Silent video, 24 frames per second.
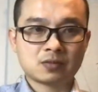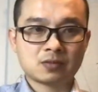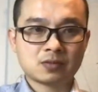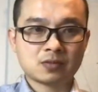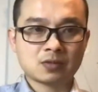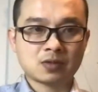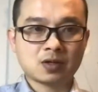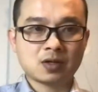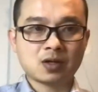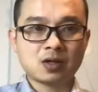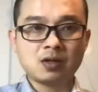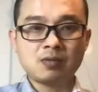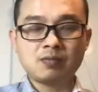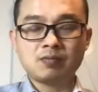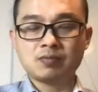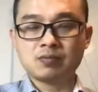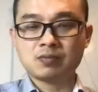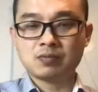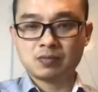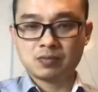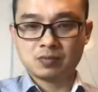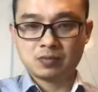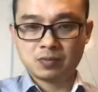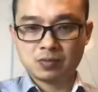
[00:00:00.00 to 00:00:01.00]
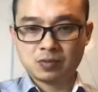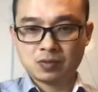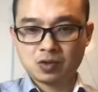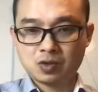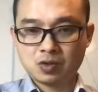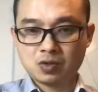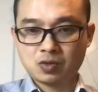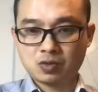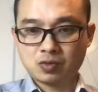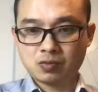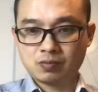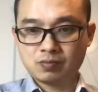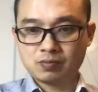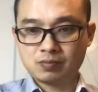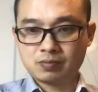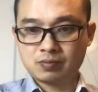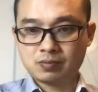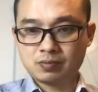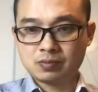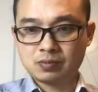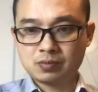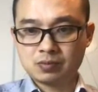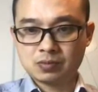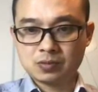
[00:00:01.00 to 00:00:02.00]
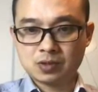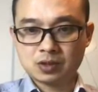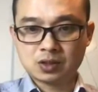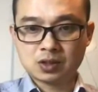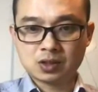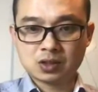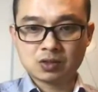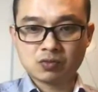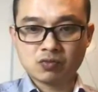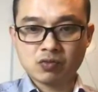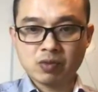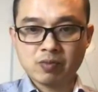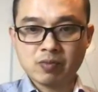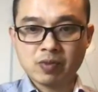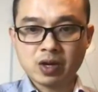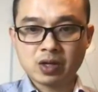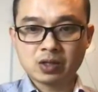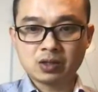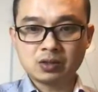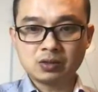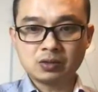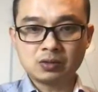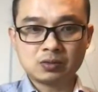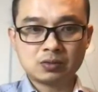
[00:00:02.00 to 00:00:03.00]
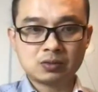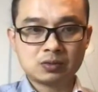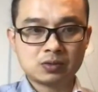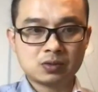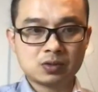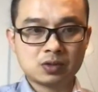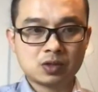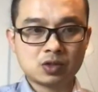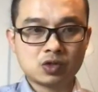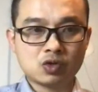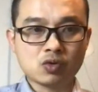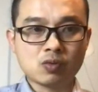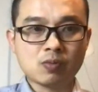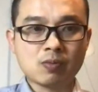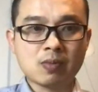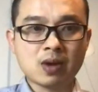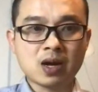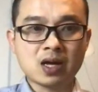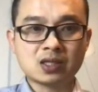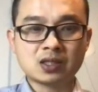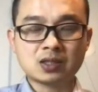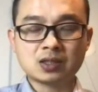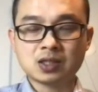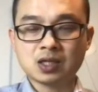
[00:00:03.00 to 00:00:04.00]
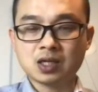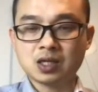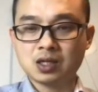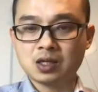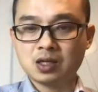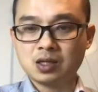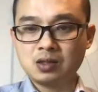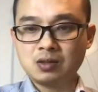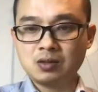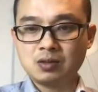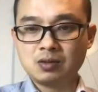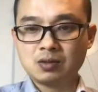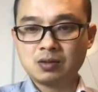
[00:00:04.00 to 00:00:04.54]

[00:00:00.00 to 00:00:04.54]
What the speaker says: Okay, cool. That's just a reminder. You must sign in